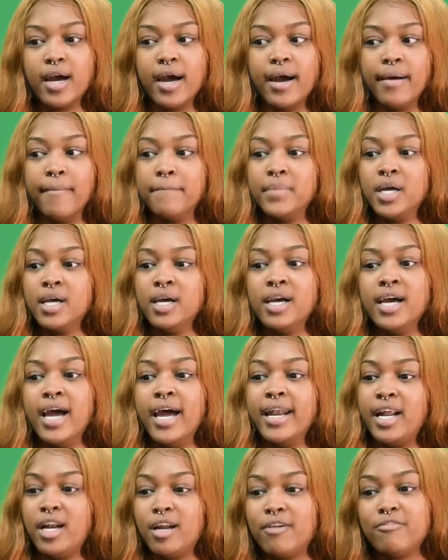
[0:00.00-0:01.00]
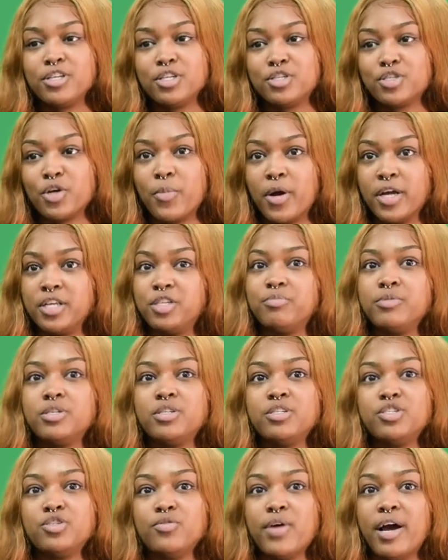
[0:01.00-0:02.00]
And I love it so much
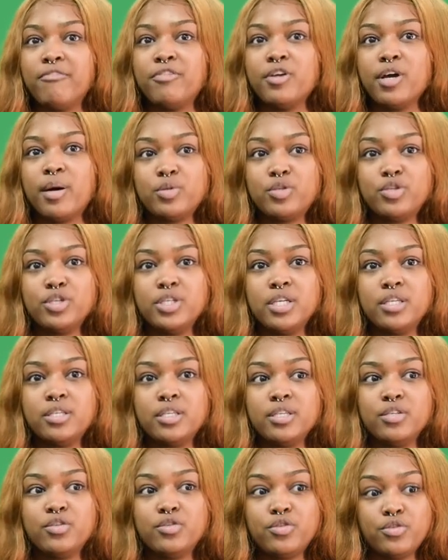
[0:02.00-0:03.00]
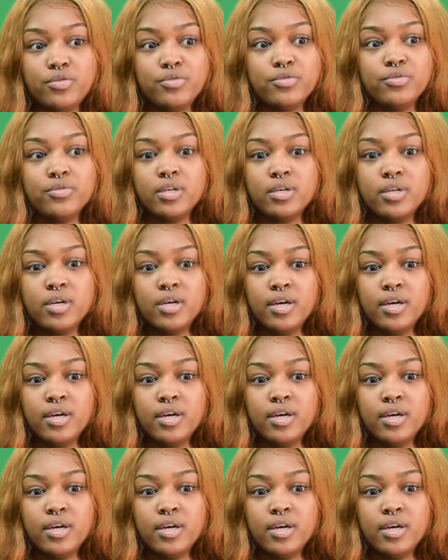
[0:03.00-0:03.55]
because you have the opportunity to,